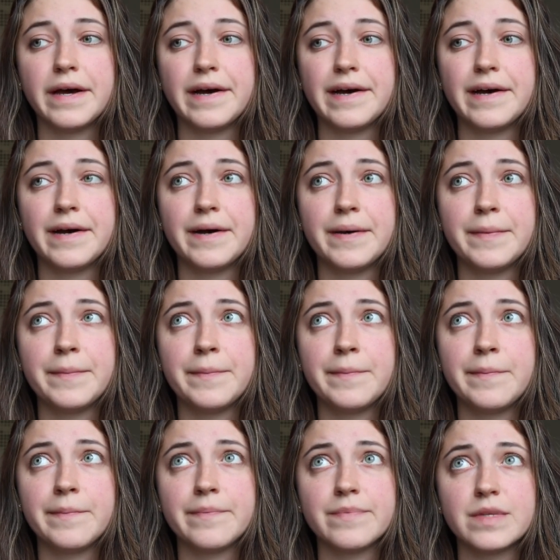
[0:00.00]

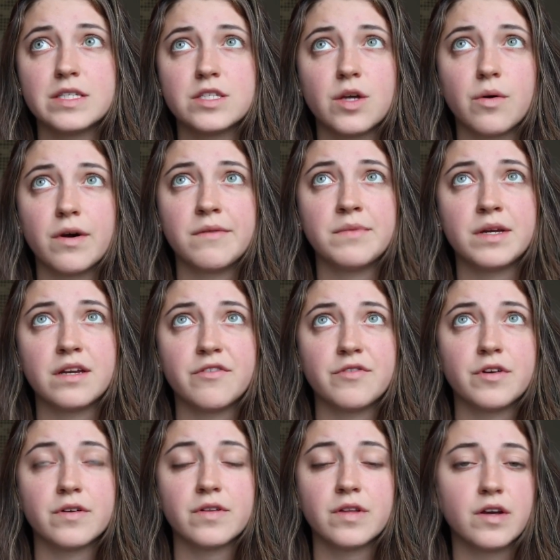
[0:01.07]
Um, so I mean
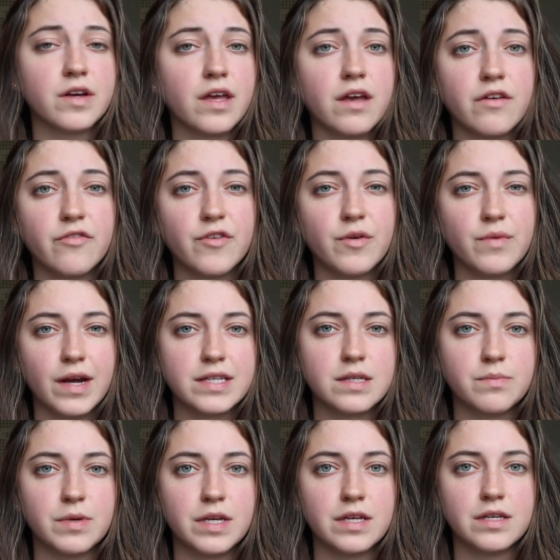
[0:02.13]
if you're looking for
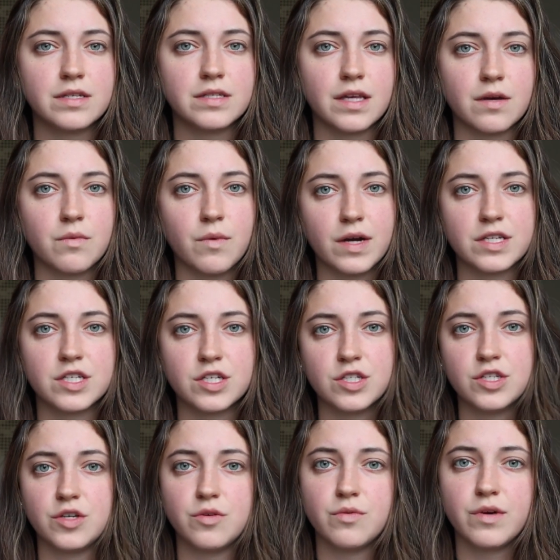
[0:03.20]
recipes like what to
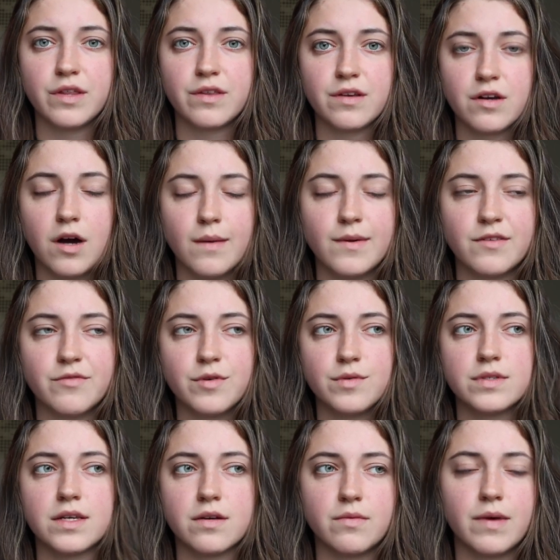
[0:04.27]
do with common
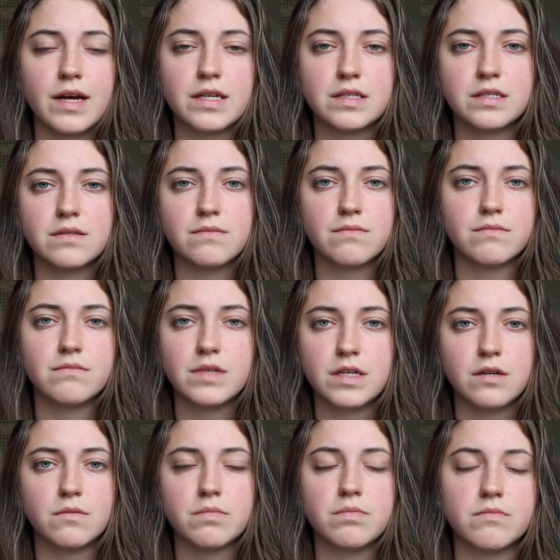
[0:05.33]
foods like rice, you
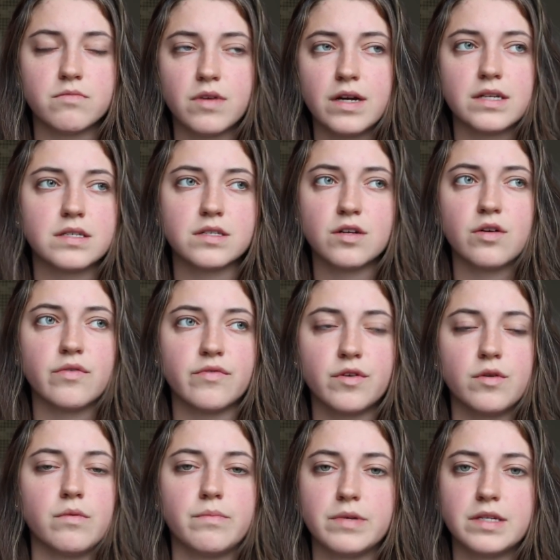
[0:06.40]
know, rice,
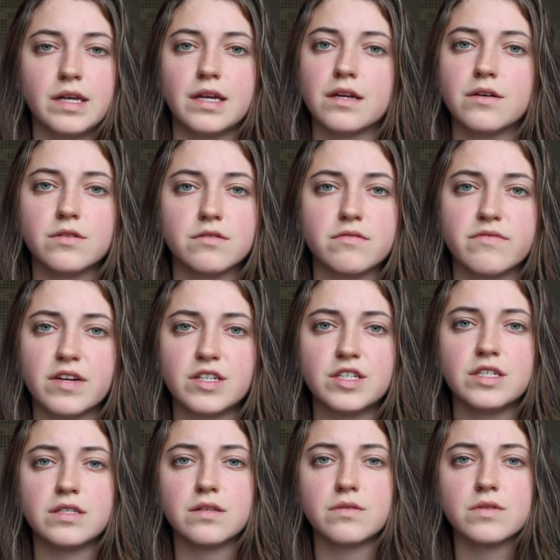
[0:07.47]
tofu, potatoes,
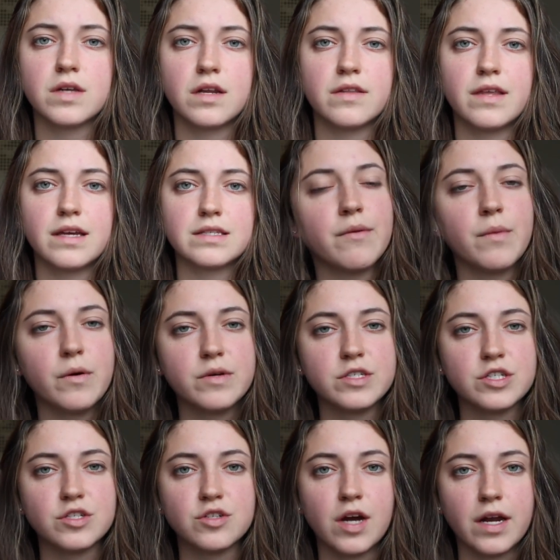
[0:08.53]
veggies, those kind of things. I'm
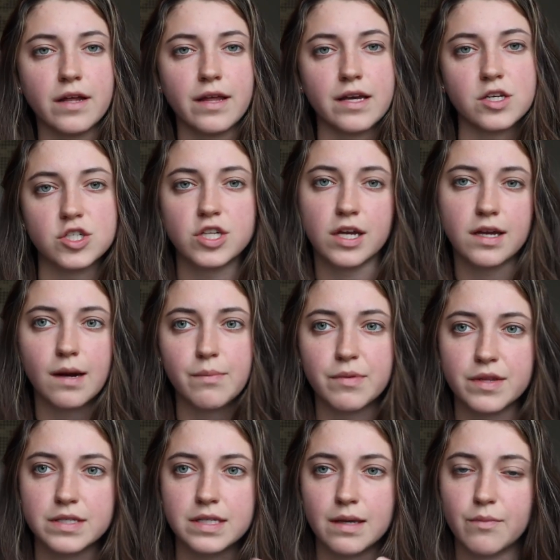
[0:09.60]
always just trying to like shake up
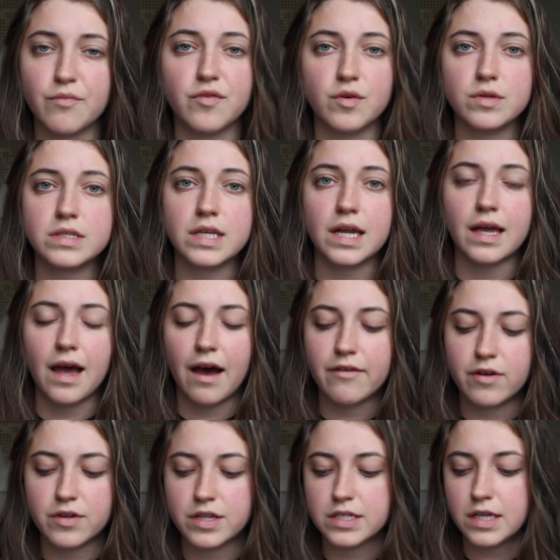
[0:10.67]
the same foods that I
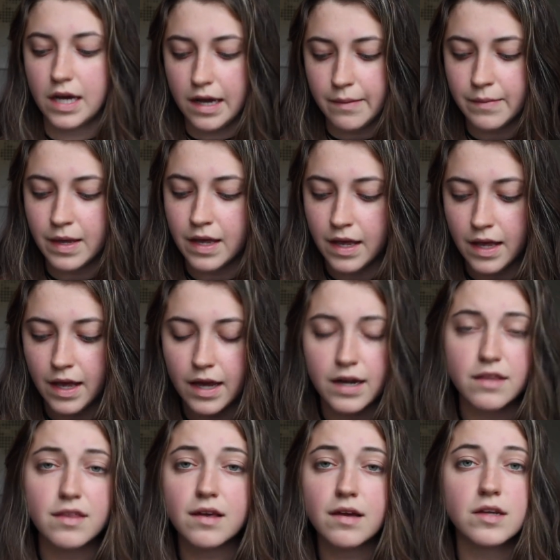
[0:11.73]
have all the time. And
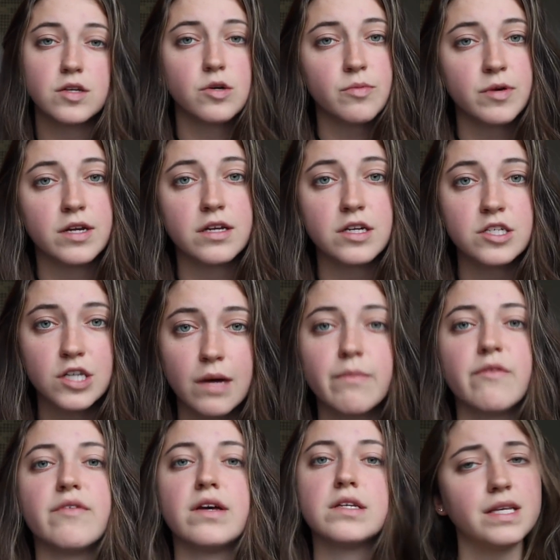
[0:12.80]
I think I do a pretty good
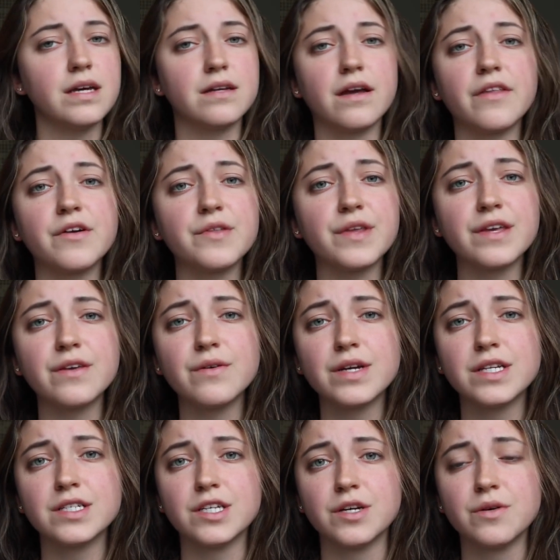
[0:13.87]
job of it. Another thing you
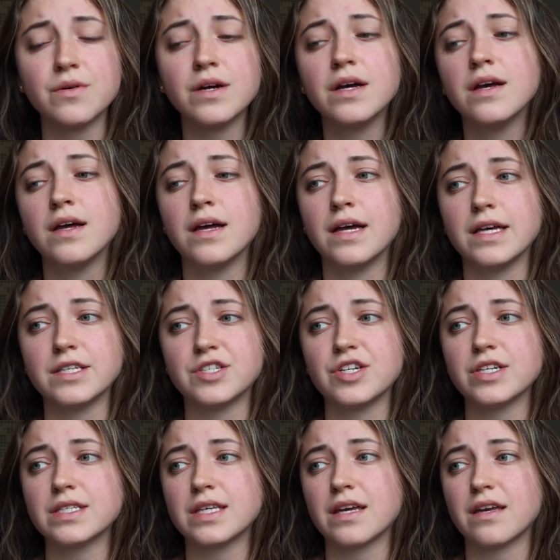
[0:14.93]
can do is
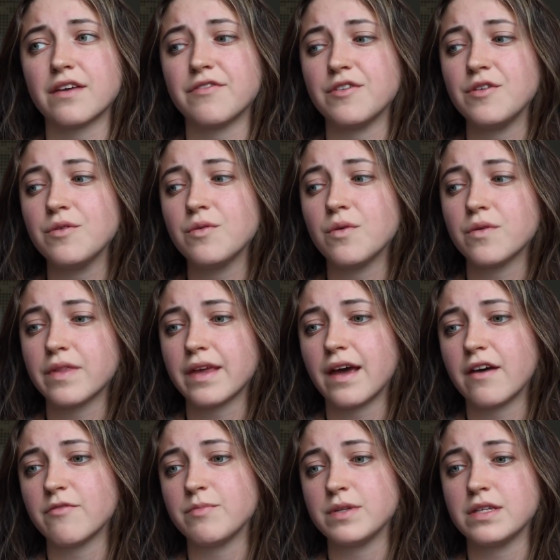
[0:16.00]
just like if you only
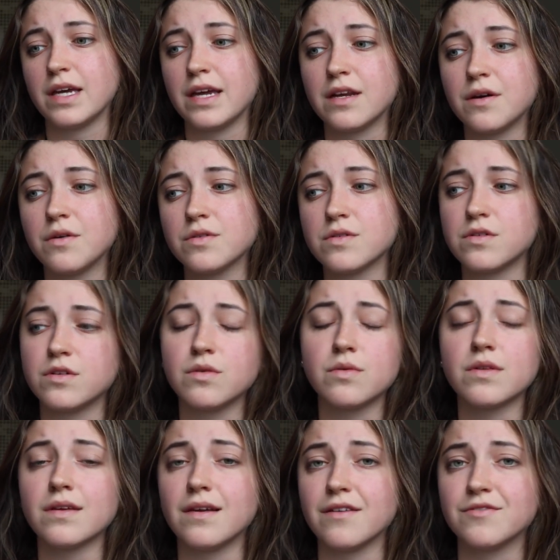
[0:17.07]
have potatoes or you
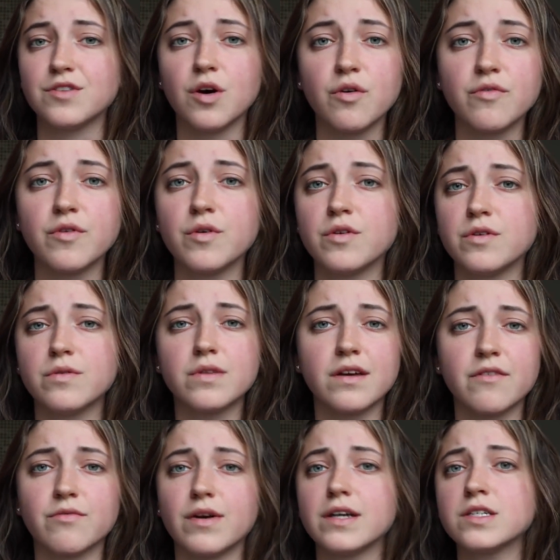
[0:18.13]
only have tofu or you
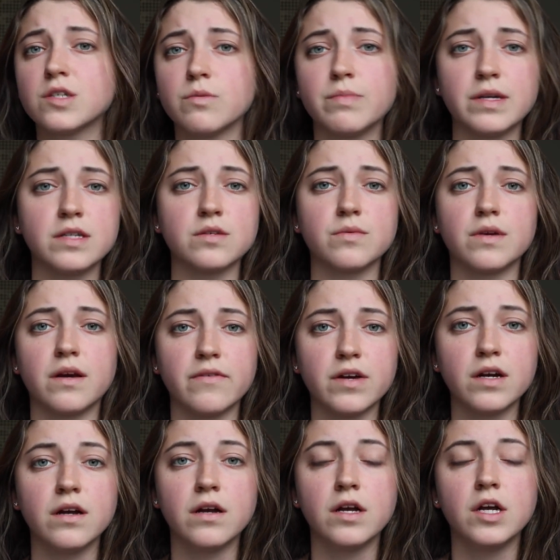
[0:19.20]
only have rice or beans or
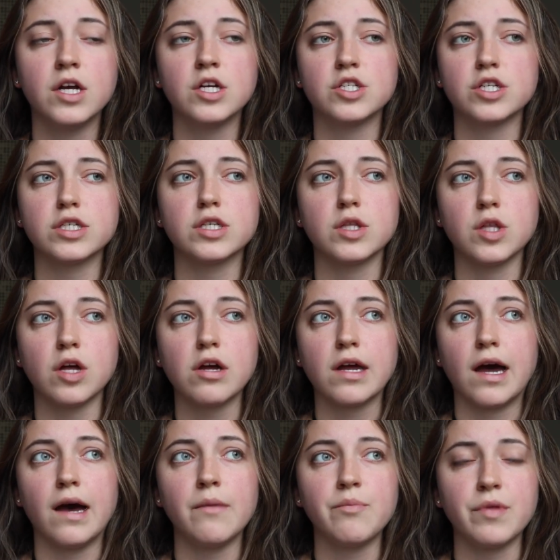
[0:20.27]
whatever, just
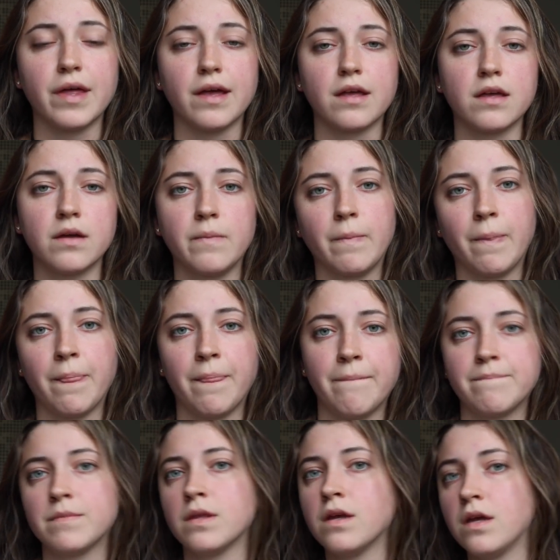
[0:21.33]
look up like
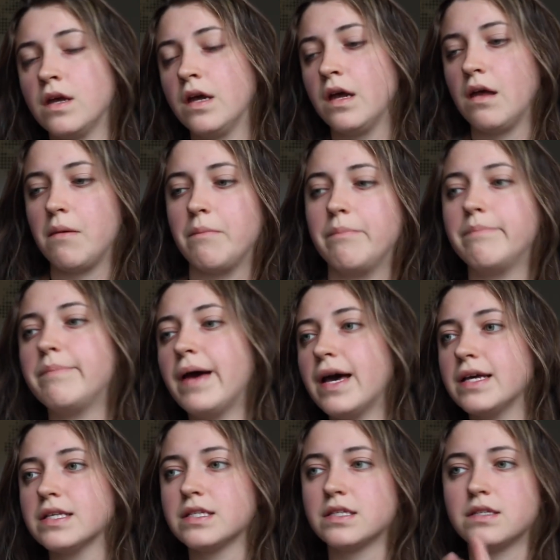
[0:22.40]

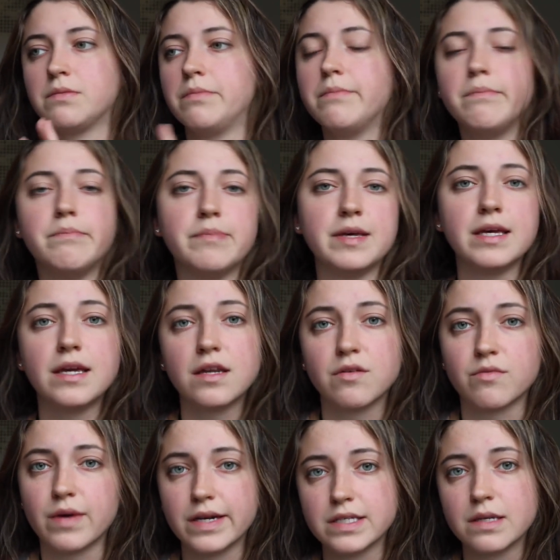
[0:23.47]
best
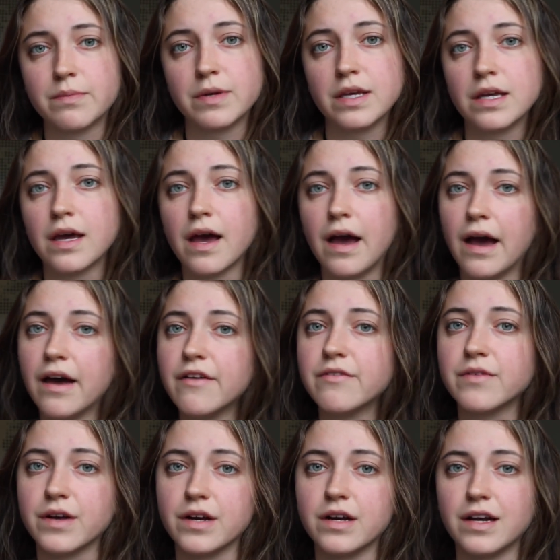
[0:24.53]
bean recipe
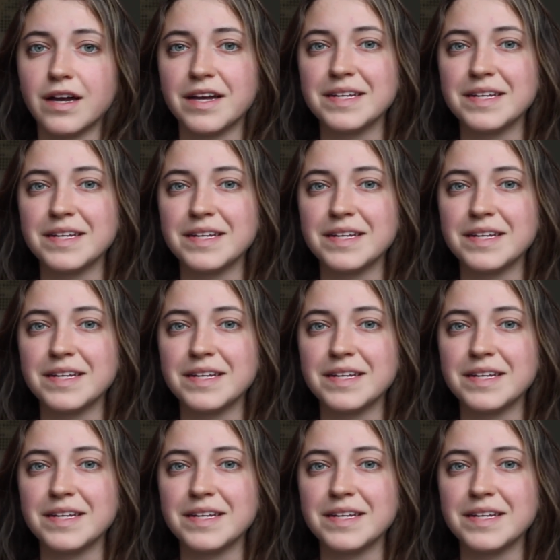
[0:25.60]
ever